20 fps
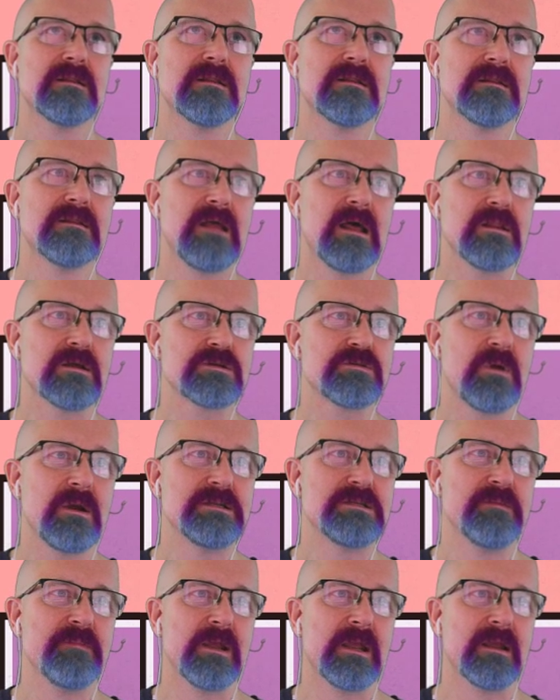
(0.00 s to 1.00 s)
That looks right
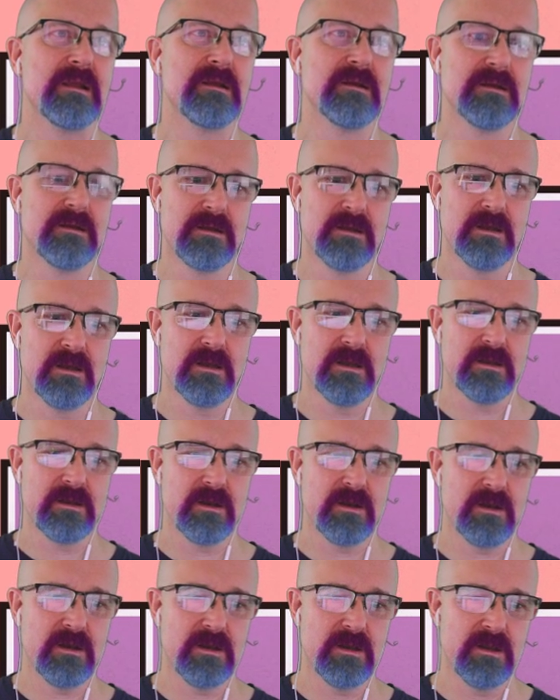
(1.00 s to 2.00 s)
to me. You
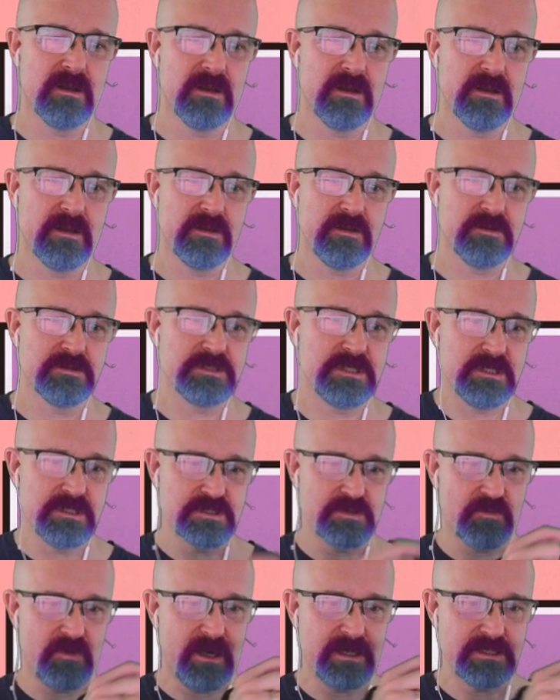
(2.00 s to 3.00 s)
can see
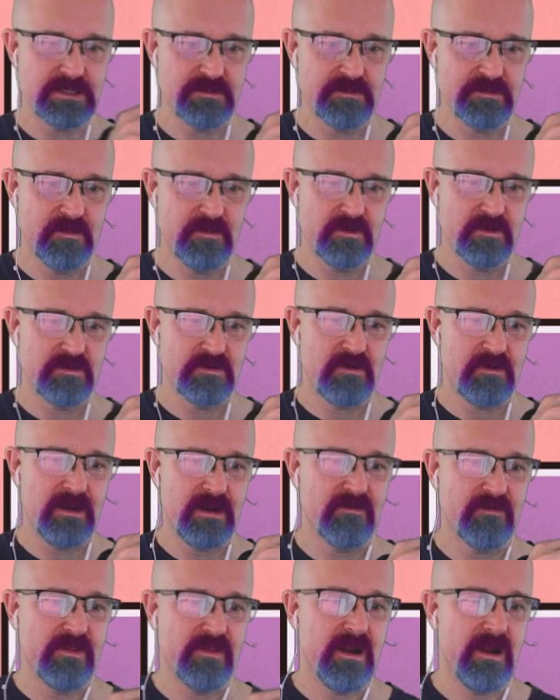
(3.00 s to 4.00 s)
this right
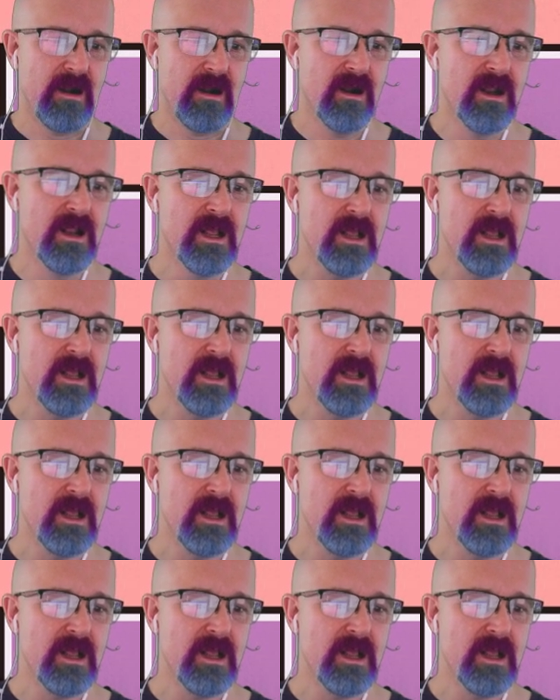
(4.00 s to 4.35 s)
over there.